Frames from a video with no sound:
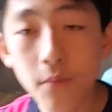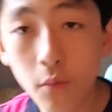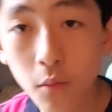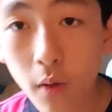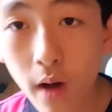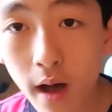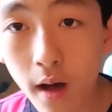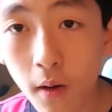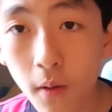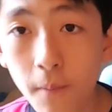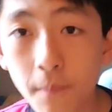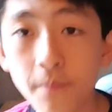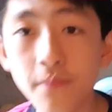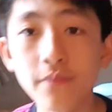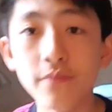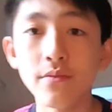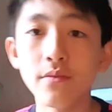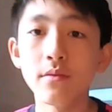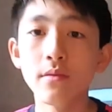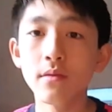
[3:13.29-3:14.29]
Well,
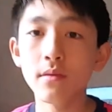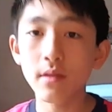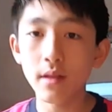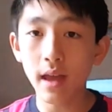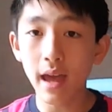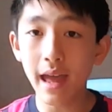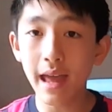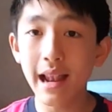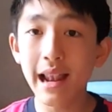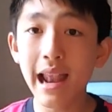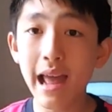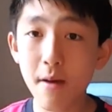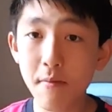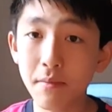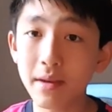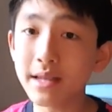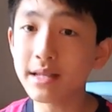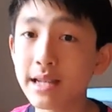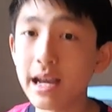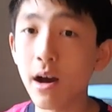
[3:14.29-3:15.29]
it
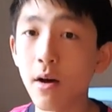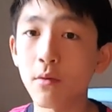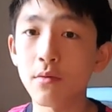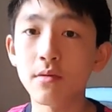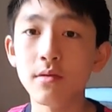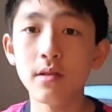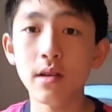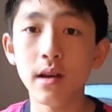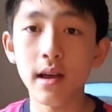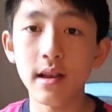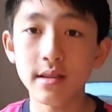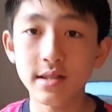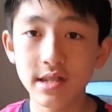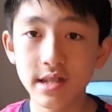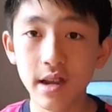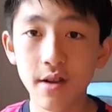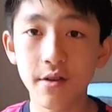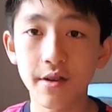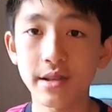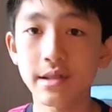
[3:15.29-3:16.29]
let me down,
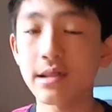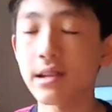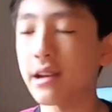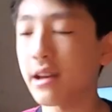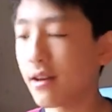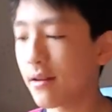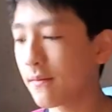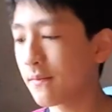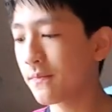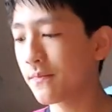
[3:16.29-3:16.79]
seriously.